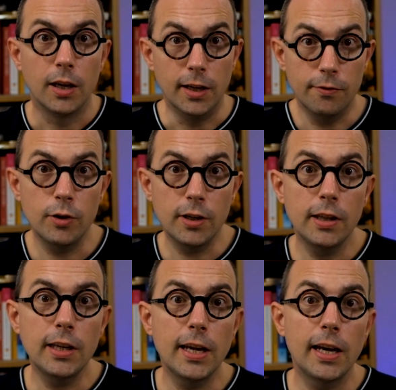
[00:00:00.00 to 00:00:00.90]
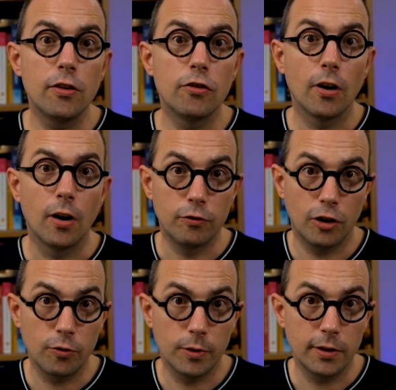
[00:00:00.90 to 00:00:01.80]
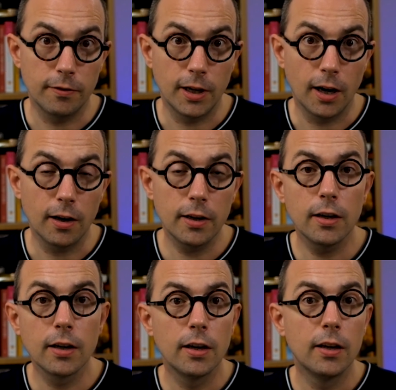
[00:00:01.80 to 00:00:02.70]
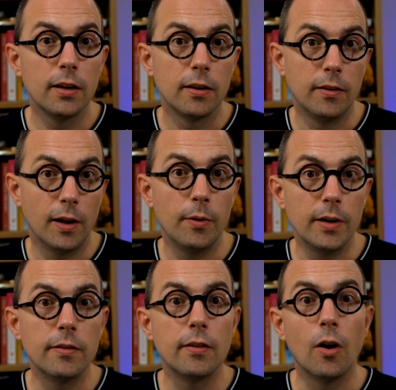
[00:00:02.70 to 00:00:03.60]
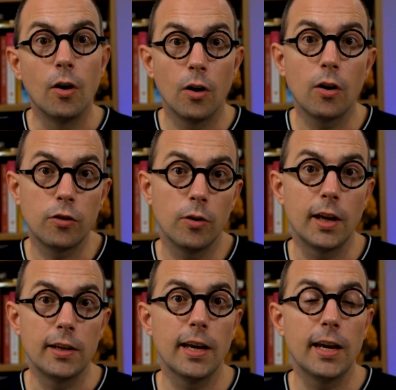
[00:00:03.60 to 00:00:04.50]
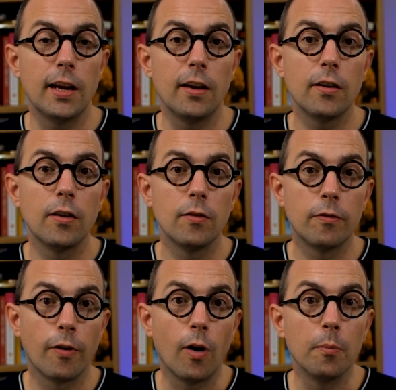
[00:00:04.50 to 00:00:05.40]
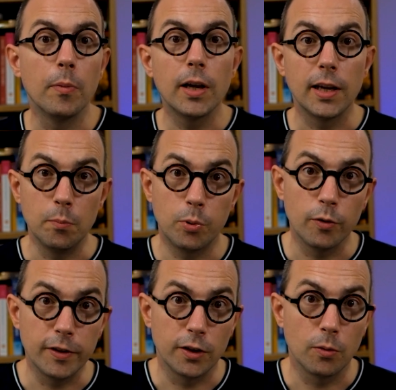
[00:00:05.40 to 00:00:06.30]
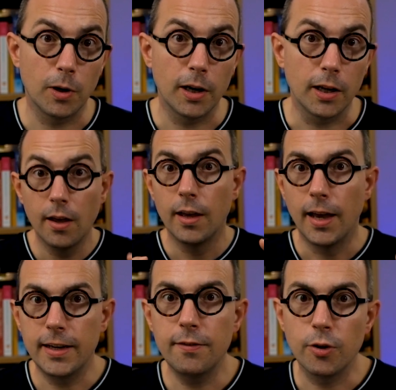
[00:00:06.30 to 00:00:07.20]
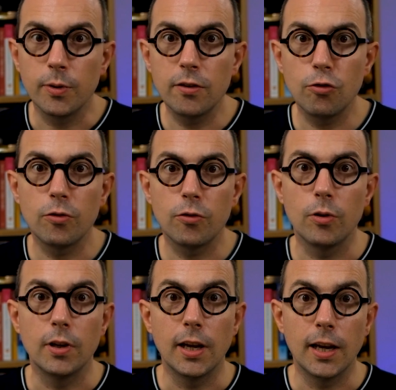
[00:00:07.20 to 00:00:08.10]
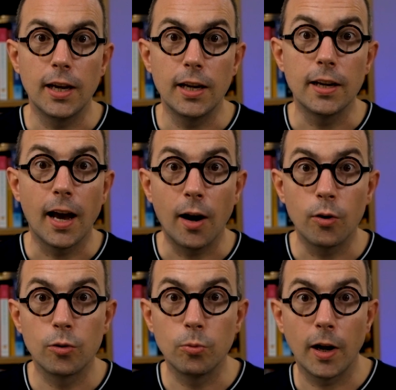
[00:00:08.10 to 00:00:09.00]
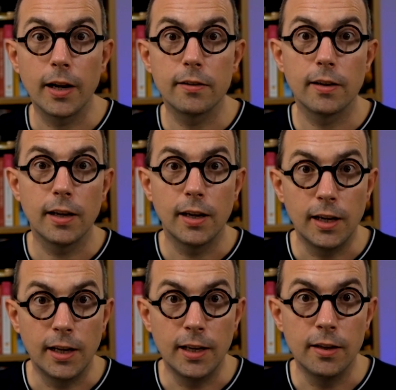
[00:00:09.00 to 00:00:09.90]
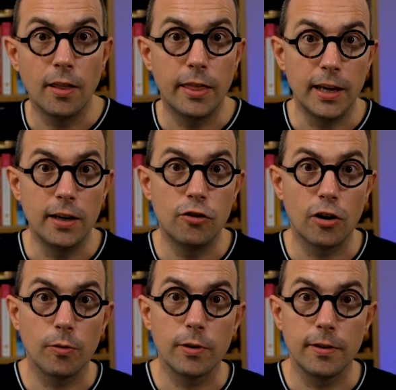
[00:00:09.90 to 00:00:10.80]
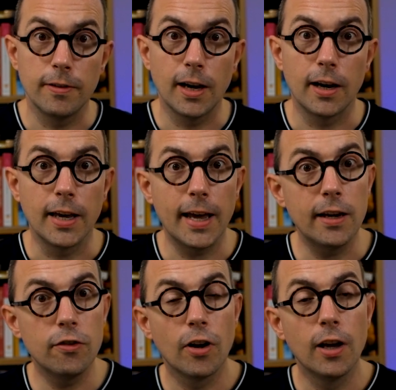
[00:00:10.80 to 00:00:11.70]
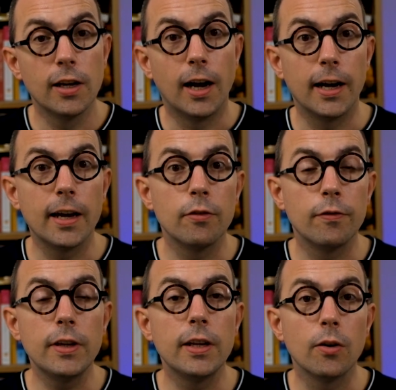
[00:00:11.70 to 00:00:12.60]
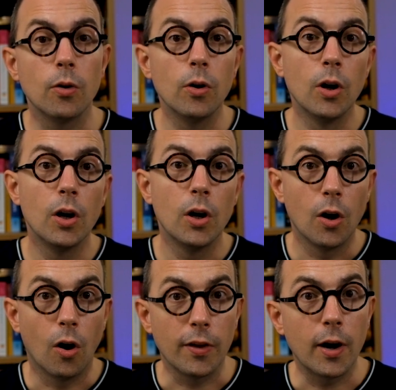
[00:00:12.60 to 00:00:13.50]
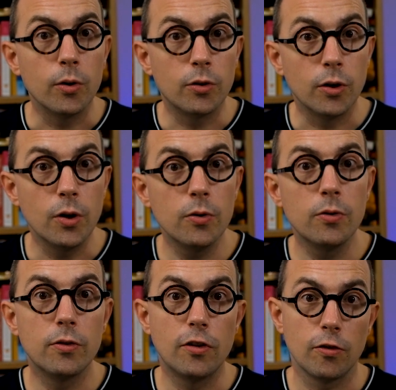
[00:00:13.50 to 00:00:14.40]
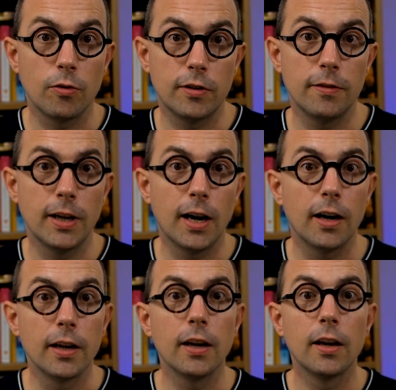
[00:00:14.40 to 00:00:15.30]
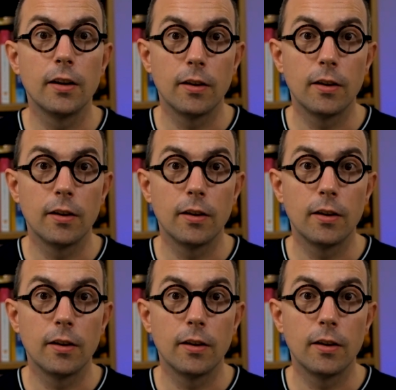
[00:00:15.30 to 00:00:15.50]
Even in the age of generative AI, there is a lot you can gain from improving your writing. And if you're interested in how to write in the generative AI age, I have a video on how to use generative AI